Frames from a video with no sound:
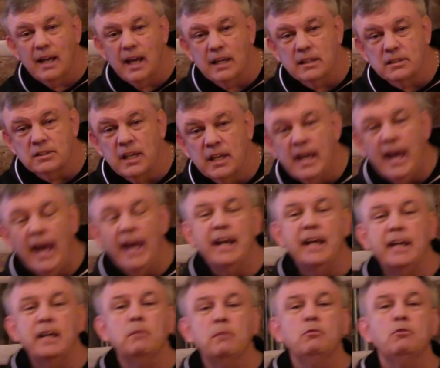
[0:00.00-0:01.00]
has. And
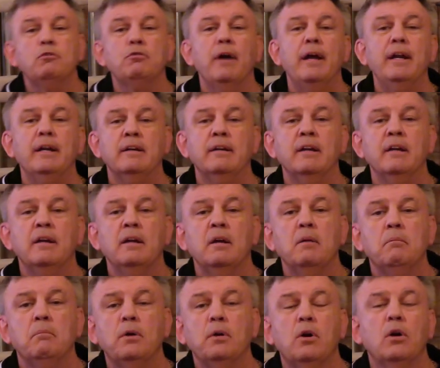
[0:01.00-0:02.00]
I give him credit
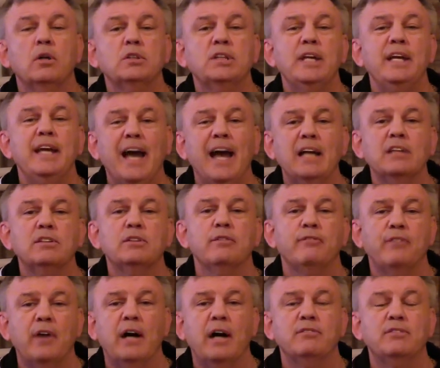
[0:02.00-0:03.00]
because he has
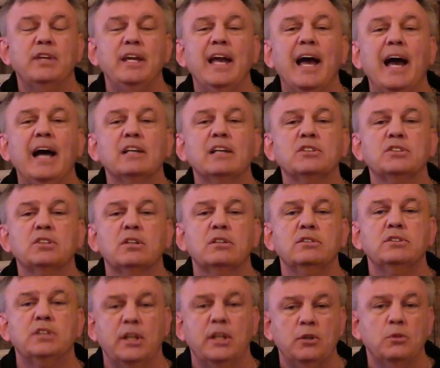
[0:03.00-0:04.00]
evolved. He has
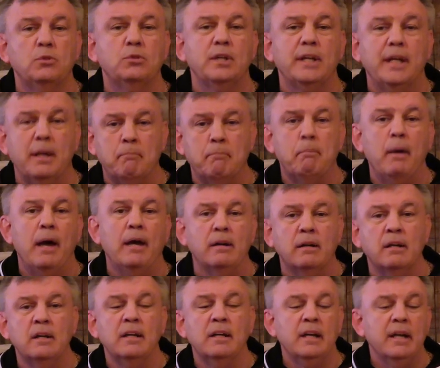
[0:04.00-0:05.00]
continued to get
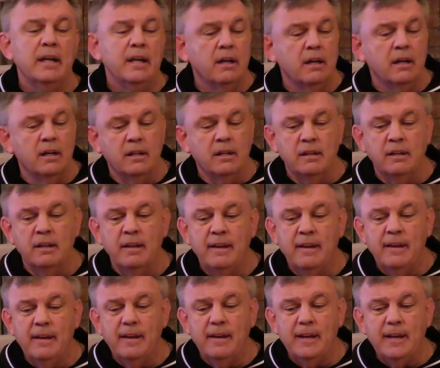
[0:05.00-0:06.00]
better uh,
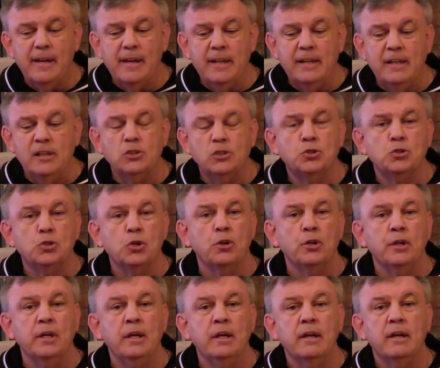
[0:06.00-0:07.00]
in his
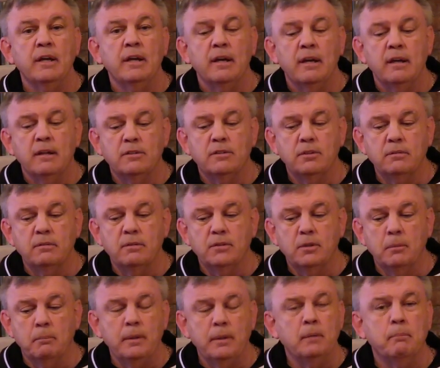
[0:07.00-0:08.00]
journey to,
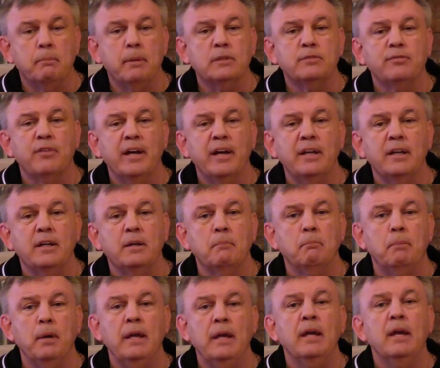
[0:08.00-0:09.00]
to be the best fighter he
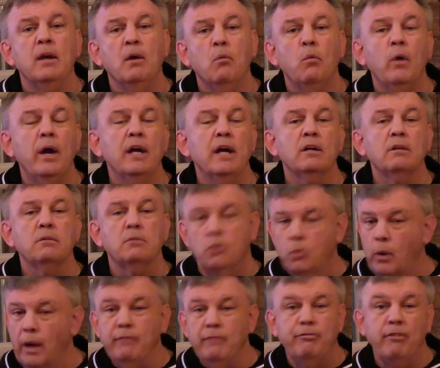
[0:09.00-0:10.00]
can be. Where,
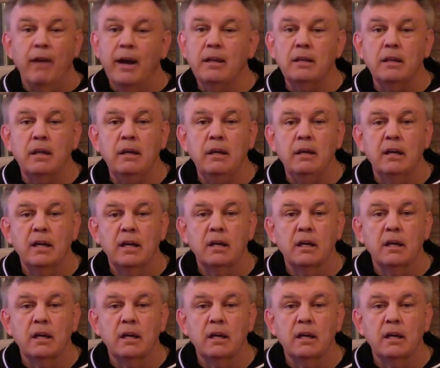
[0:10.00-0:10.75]
quite frankly,